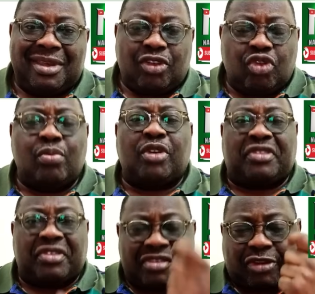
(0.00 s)
You
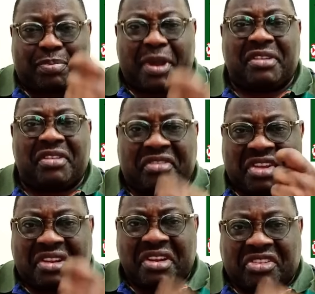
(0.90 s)
must respect the
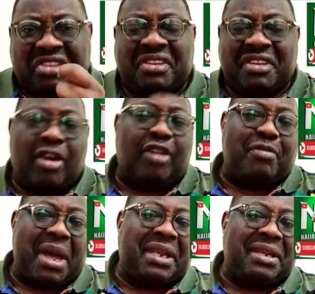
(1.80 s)
dignity of
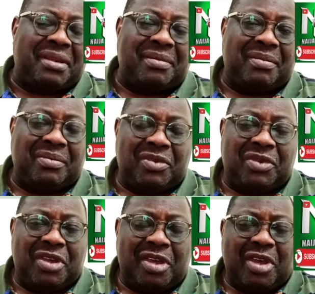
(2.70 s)
man.
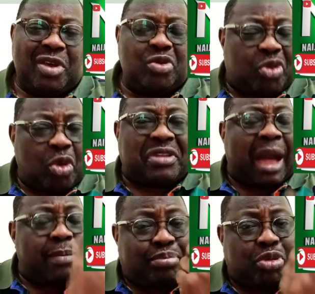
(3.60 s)
Don't
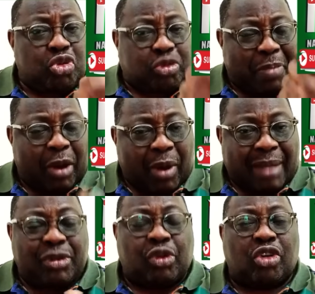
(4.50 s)
abuse
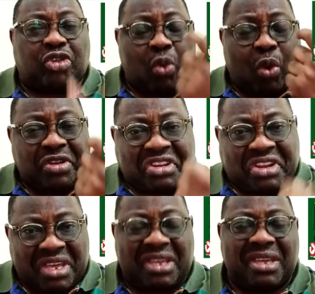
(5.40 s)
power because one
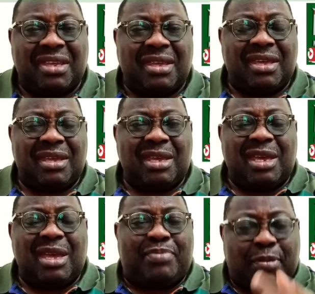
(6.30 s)
day
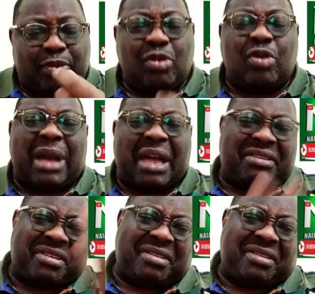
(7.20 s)
people look at